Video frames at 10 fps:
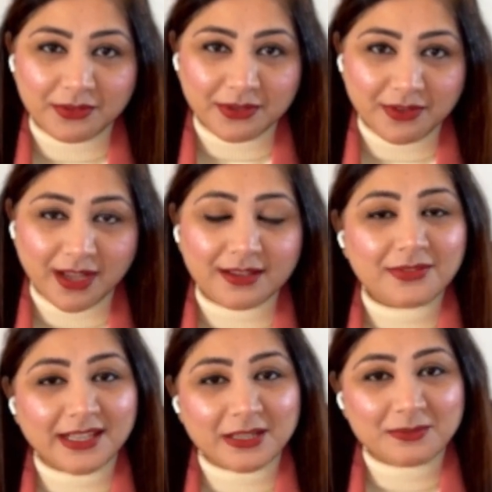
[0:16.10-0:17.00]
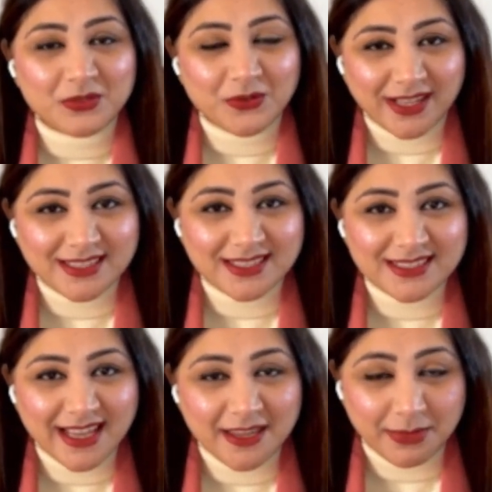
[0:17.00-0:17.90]
everyone, welcome to Rise
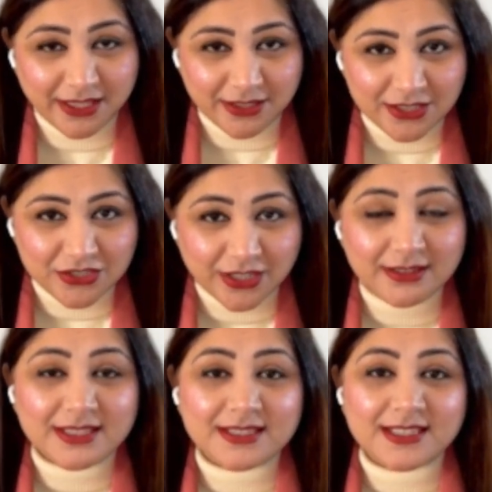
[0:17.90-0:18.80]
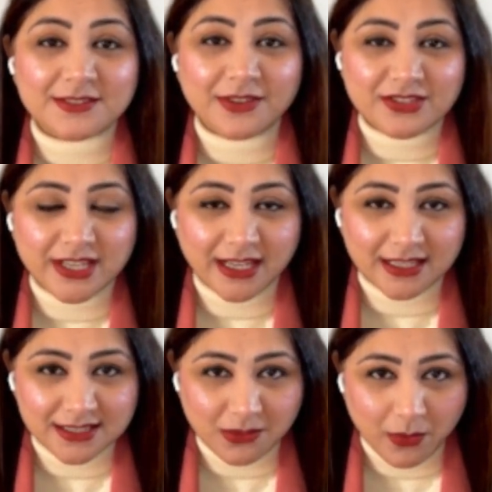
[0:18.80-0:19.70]
and Scan Immigration. This is
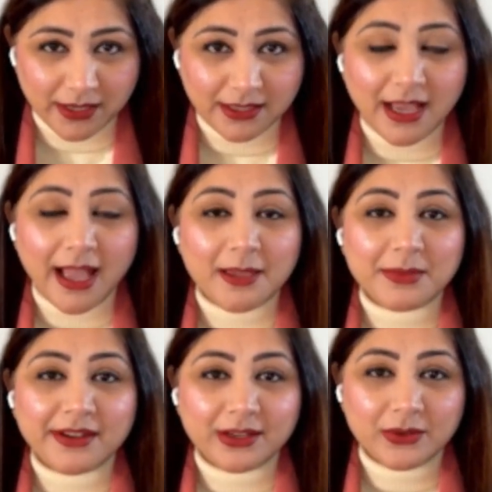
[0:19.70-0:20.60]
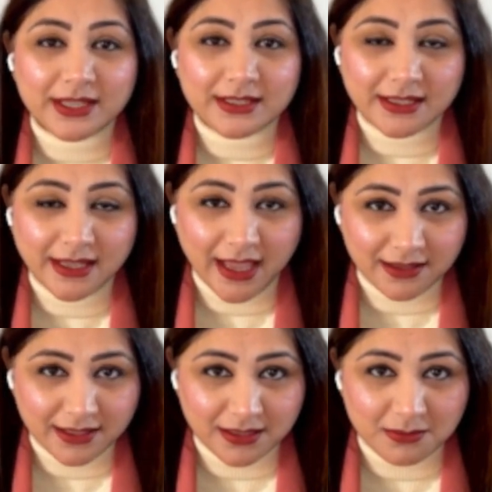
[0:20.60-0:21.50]
Vanchika Tilwani. I am a regulated
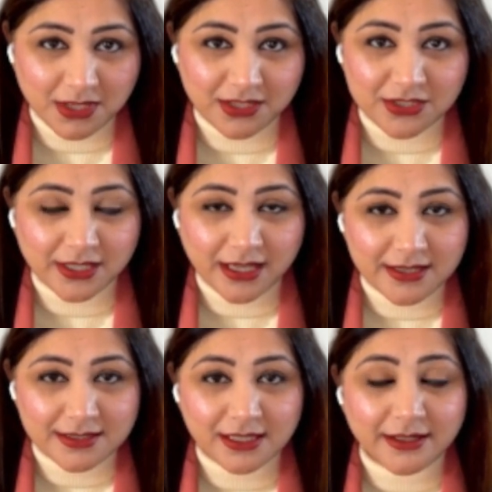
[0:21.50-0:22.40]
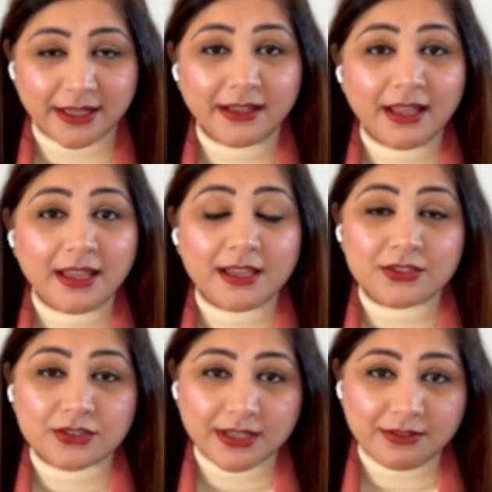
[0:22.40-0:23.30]
Canadian immigration consultant.
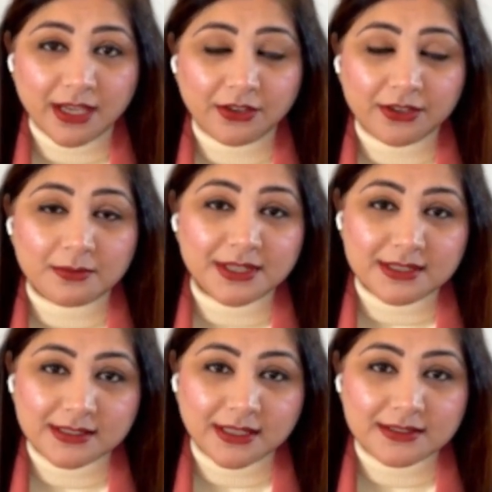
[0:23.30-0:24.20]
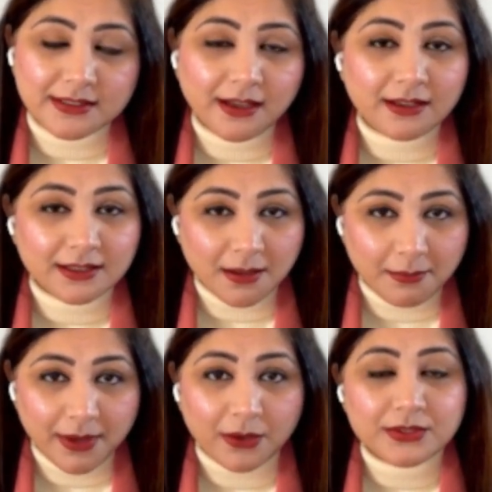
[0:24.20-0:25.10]
Today we are going to be discussing
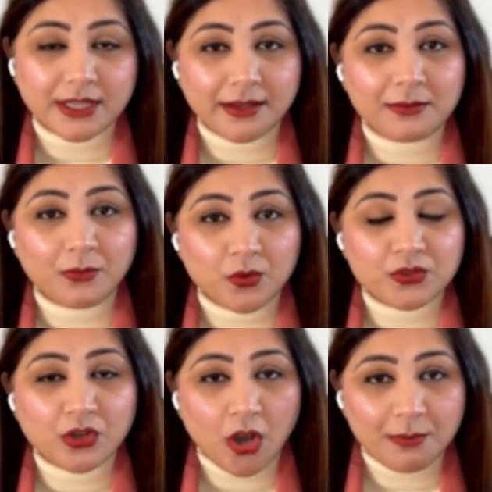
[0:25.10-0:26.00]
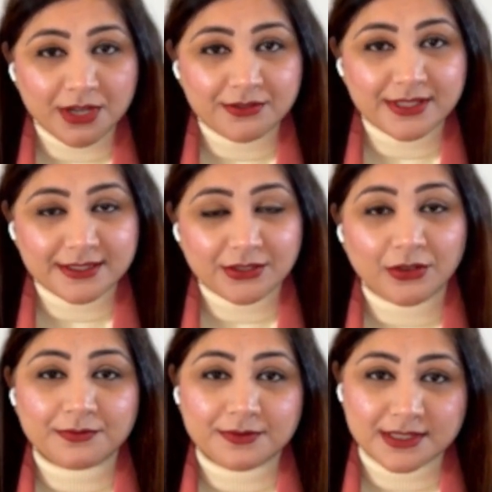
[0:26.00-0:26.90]
about 10 most common reasons
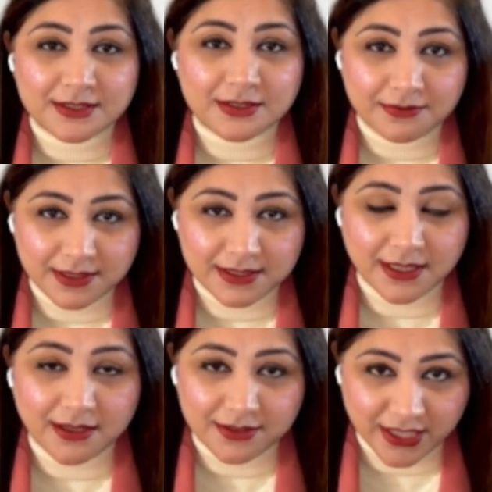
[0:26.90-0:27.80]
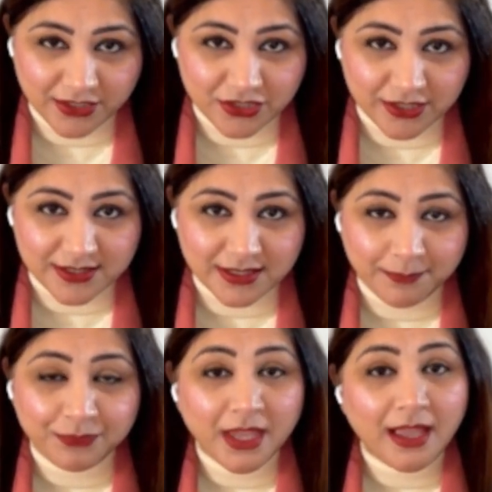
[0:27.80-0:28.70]
of visitor visa rejections
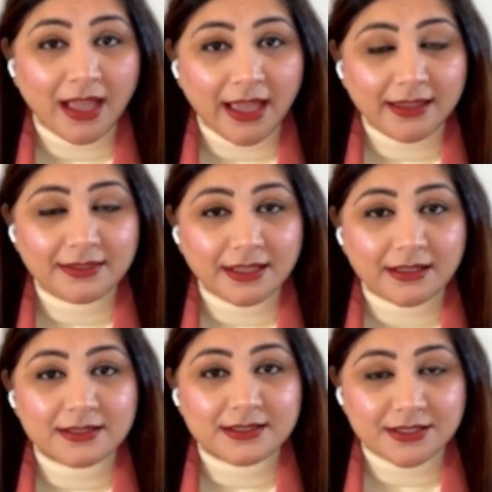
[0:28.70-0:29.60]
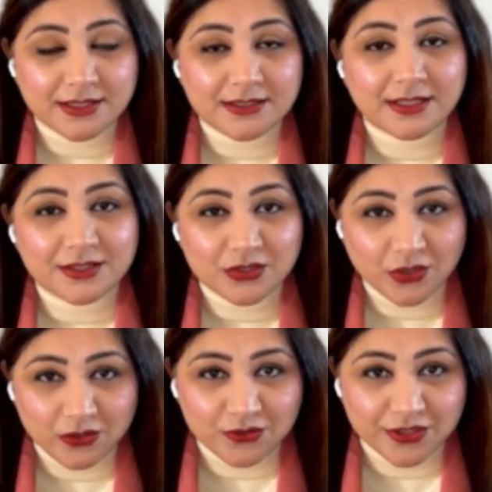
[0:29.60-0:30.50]
and their suggested
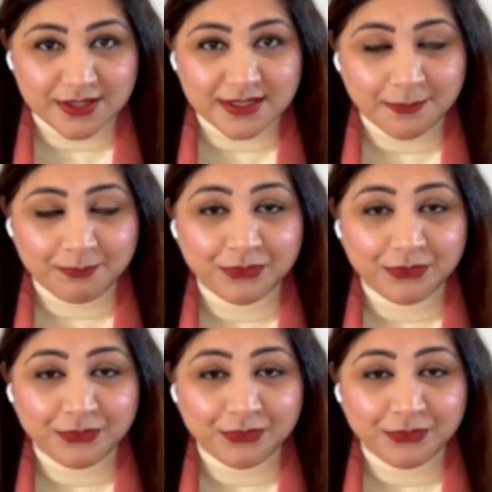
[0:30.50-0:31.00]
solutions.